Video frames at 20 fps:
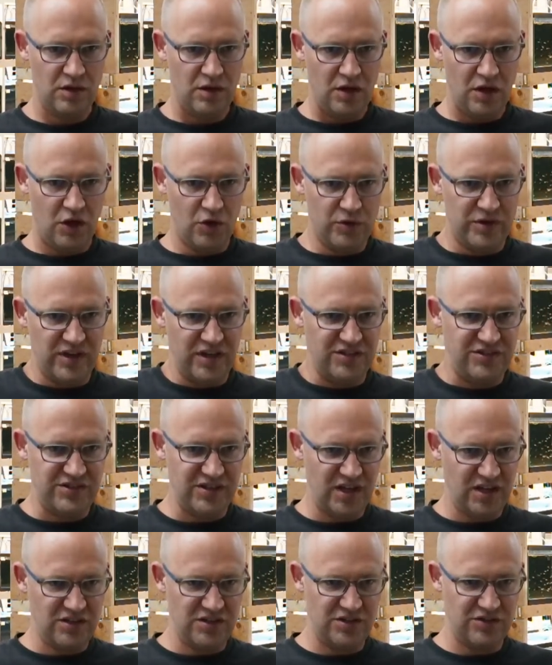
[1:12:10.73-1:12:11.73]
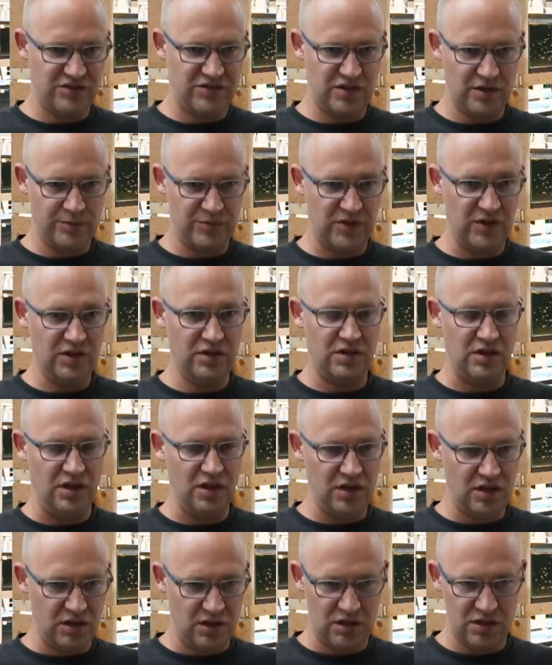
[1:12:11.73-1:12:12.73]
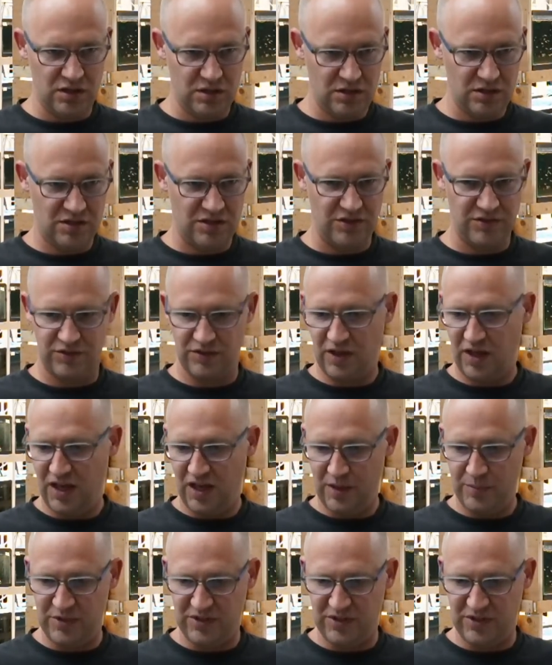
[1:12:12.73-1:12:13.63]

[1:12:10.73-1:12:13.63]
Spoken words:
Okay, chat just jumped again, because I be